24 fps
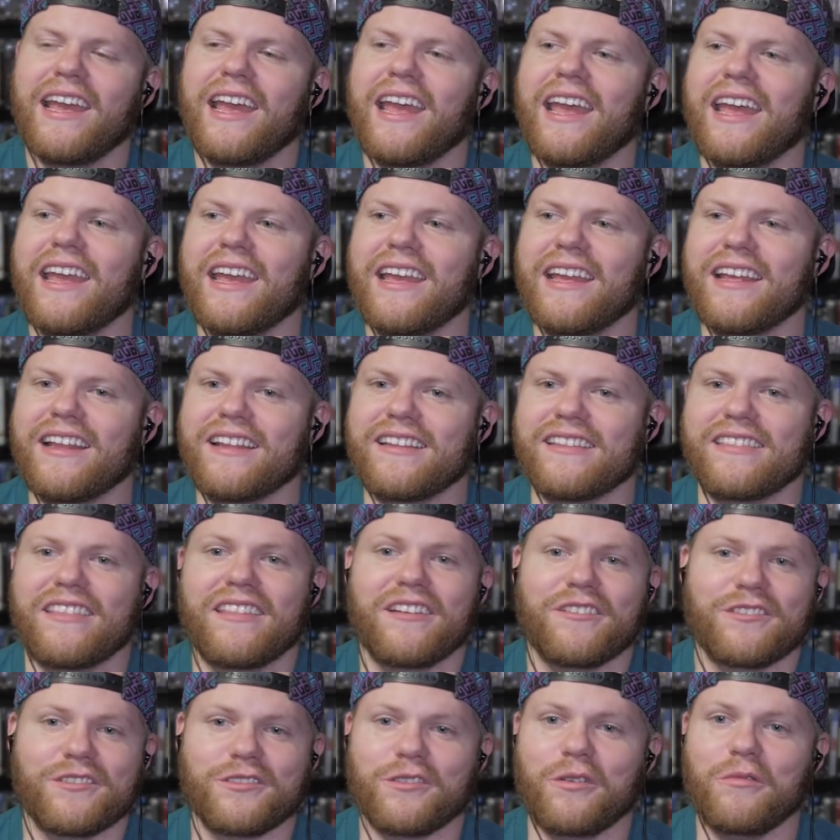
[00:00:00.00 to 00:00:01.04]
and
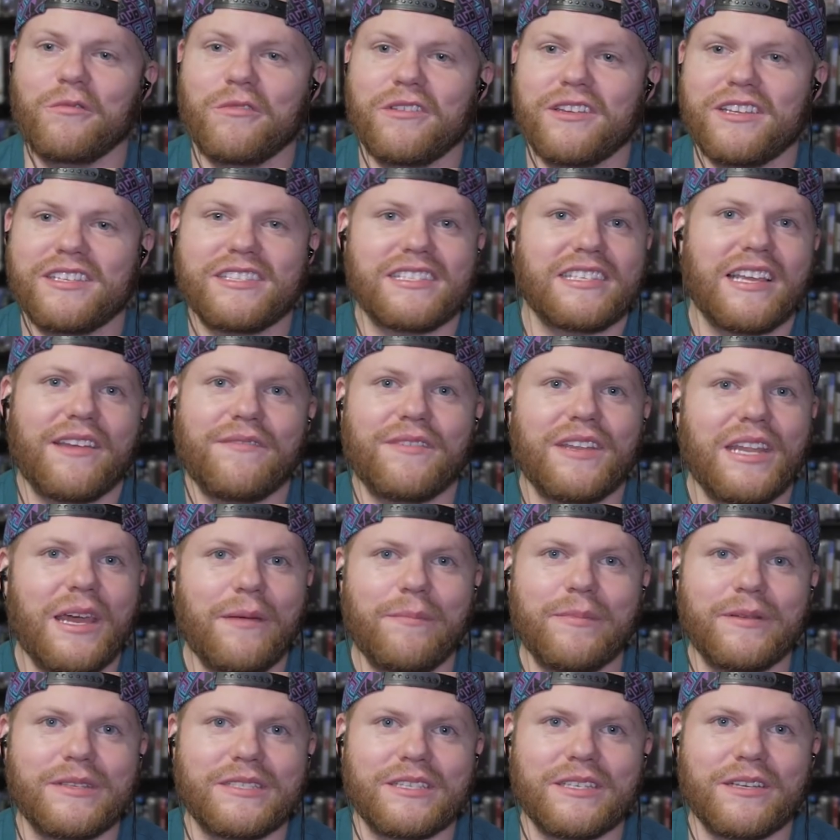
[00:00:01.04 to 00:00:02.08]
there's only 7
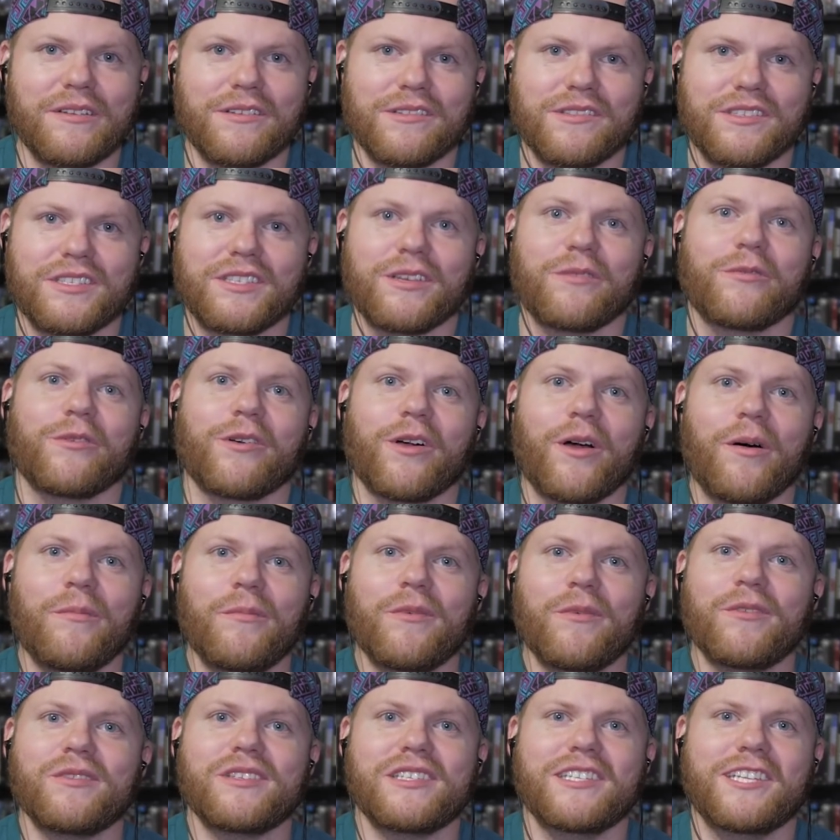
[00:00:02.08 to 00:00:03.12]
episodes so we're
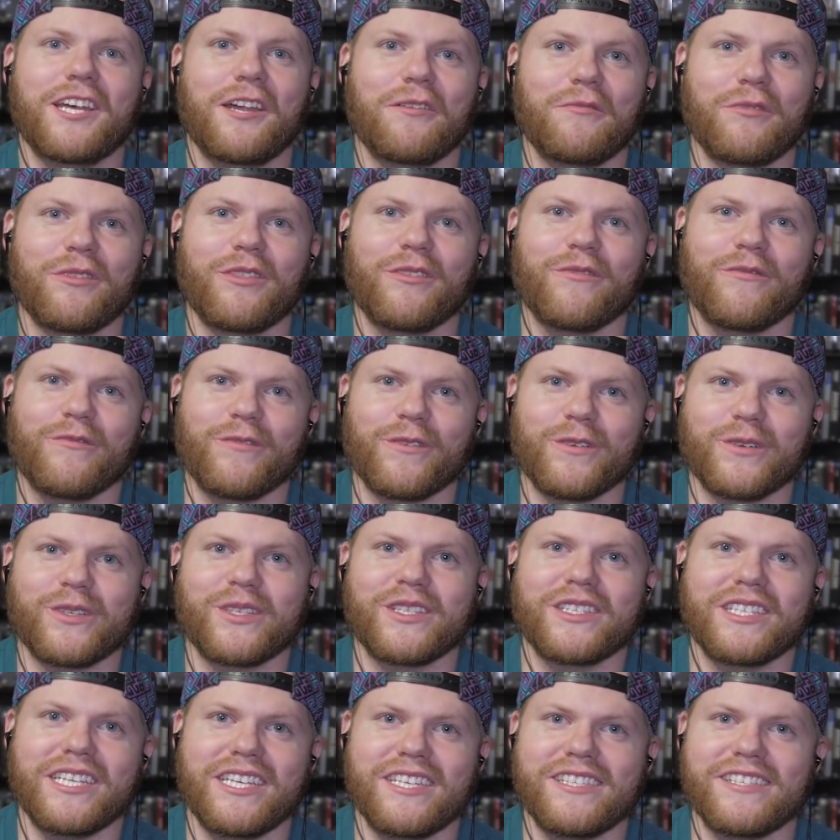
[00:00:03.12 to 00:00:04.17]
almost done with the first
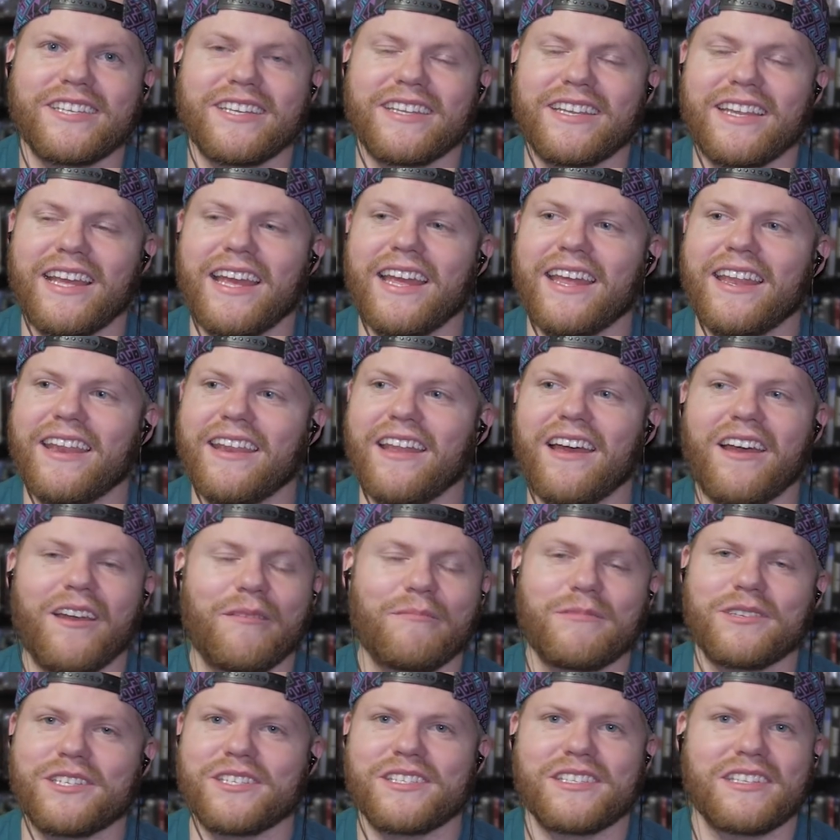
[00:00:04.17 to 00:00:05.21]
season and
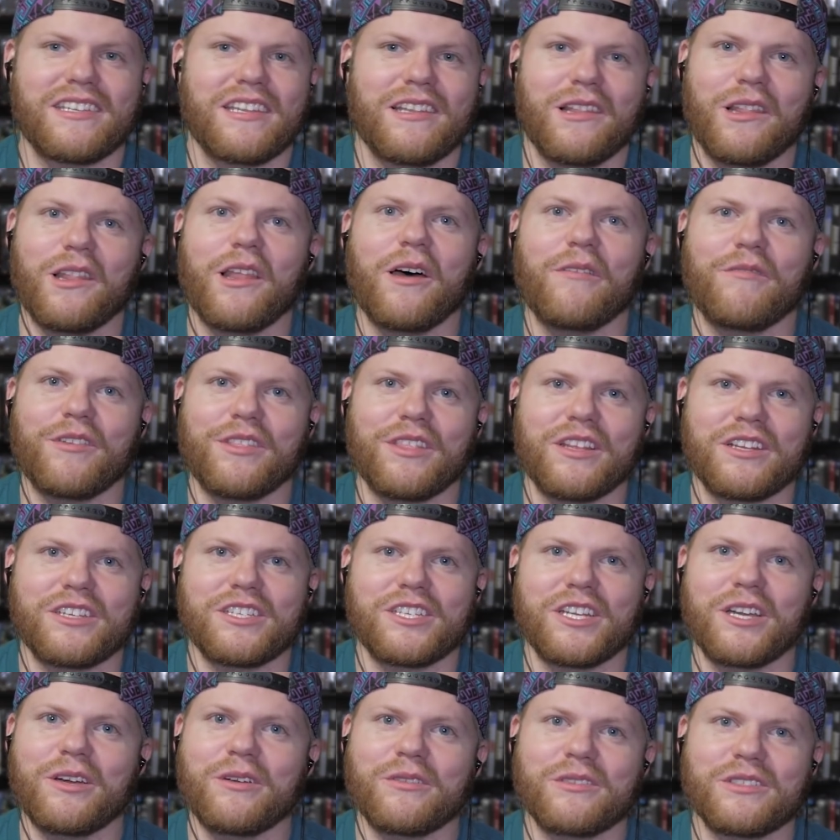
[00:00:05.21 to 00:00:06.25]
I'm just loving the
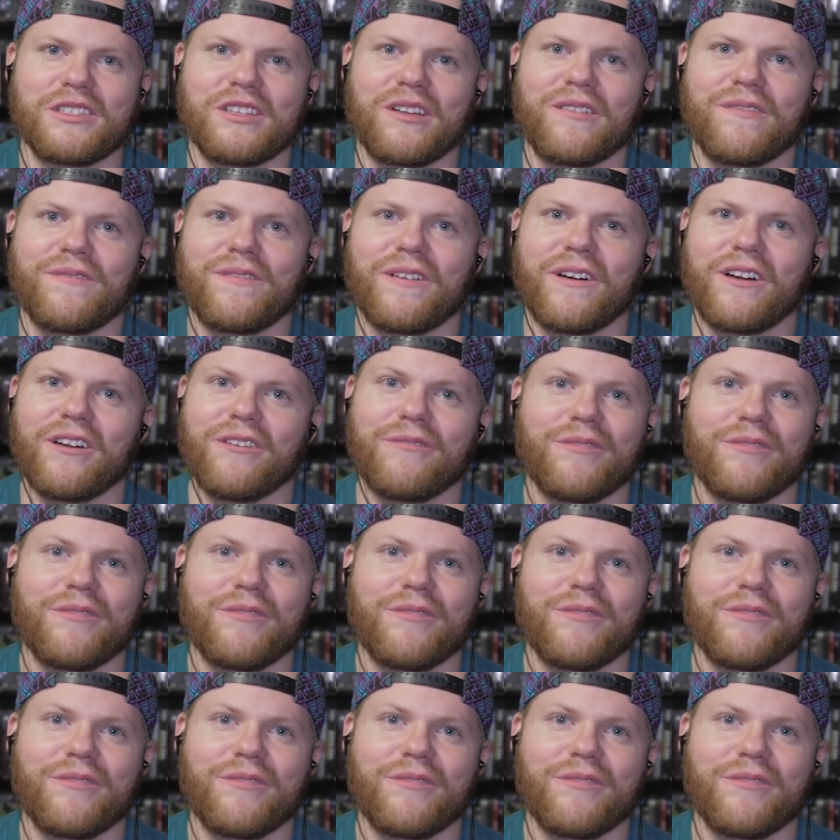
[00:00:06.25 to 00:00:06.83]
show so far.